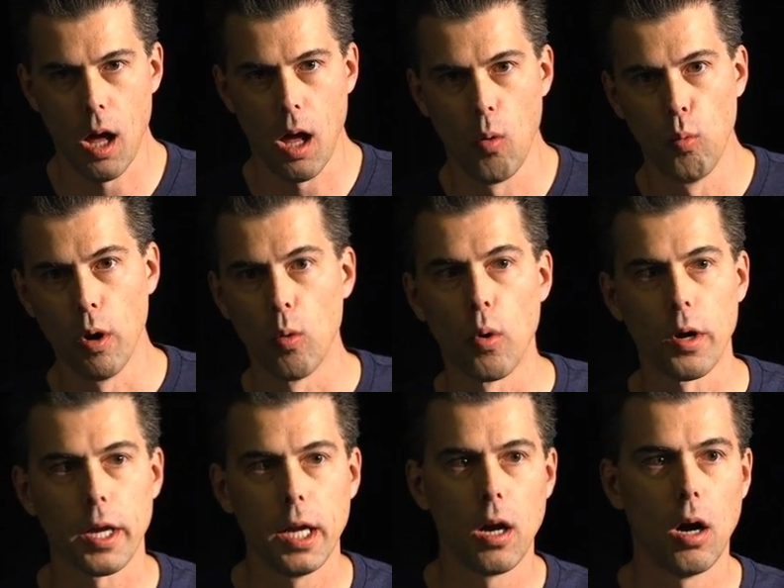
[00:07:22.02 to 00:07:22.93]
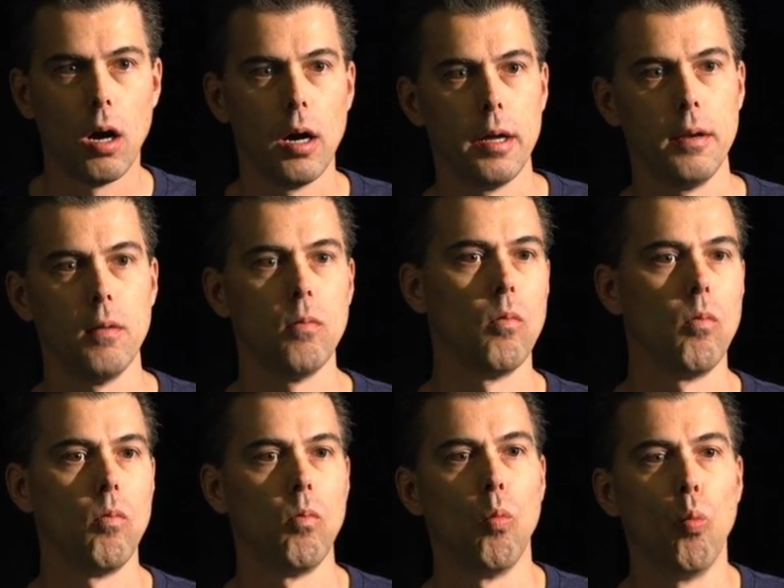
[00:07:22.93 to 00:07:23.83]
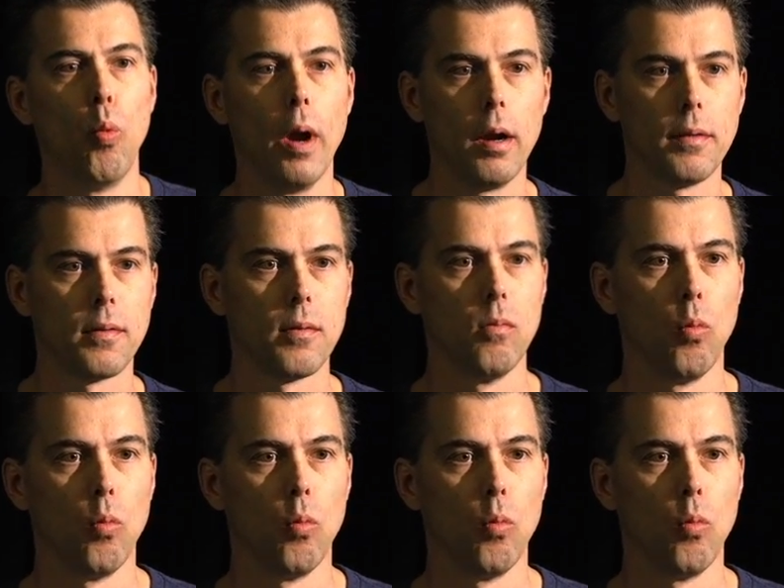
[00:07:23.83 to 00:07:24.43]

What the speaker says: we're working on what